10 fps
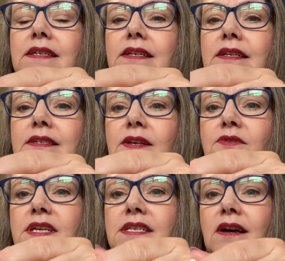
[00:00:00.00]
So
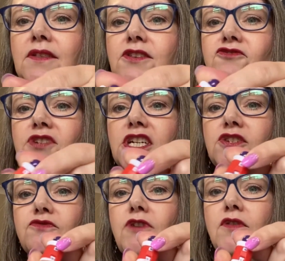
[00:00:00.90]
these are the
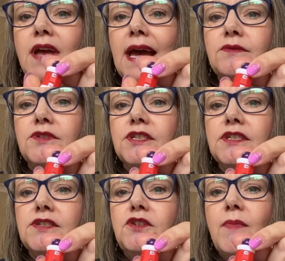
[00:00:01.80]
traditional row
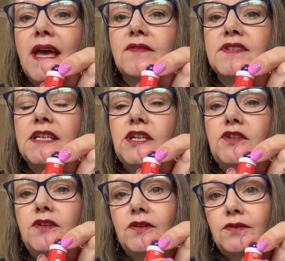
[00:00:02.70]
counters. You may have
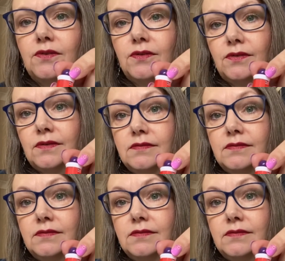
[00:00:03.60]
seen your